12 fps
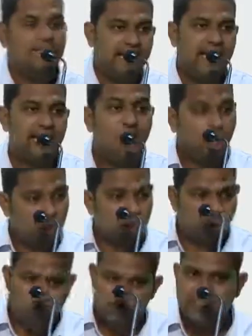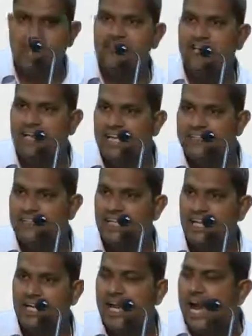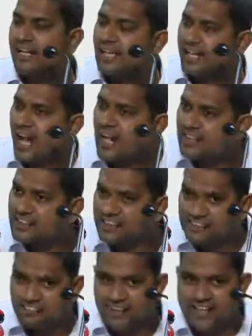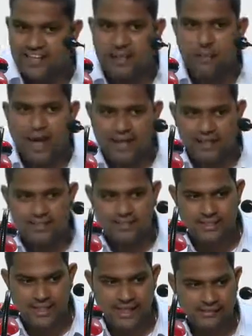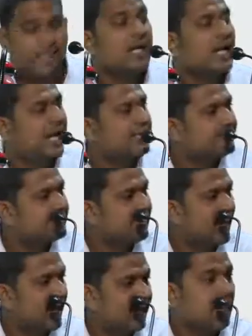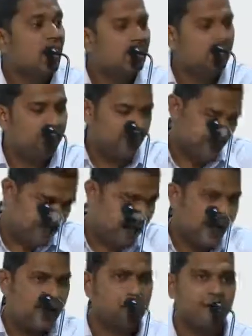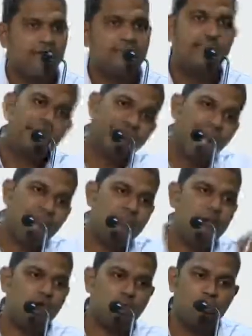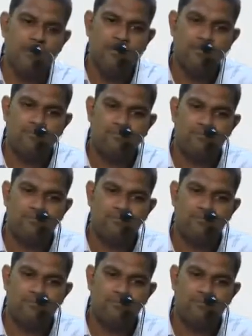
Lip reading: Then closing the ledger and transferring the balances inside the trial balance can be automated.